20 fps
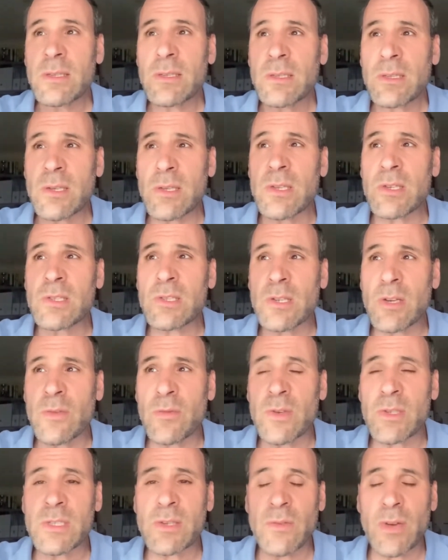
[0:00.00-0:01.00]
to the
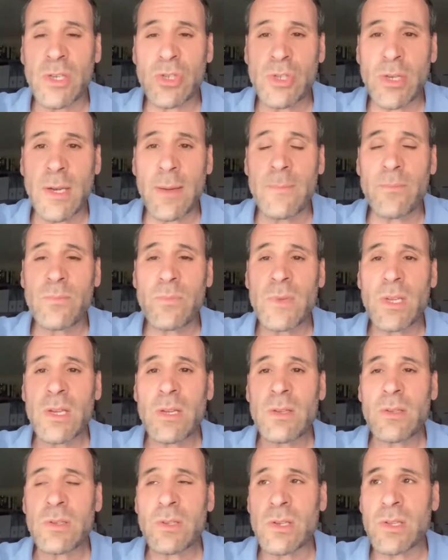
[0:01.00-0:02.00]
service of Hashem,
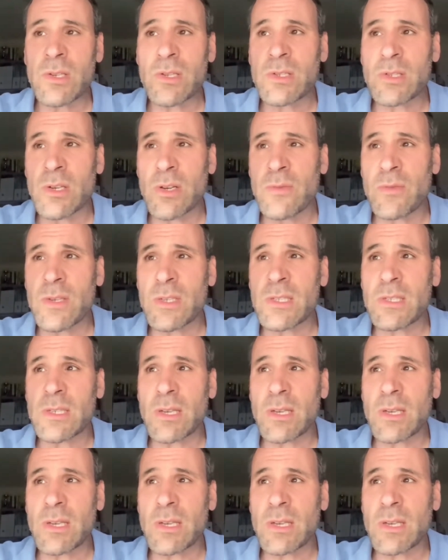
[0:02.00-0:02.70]
to the service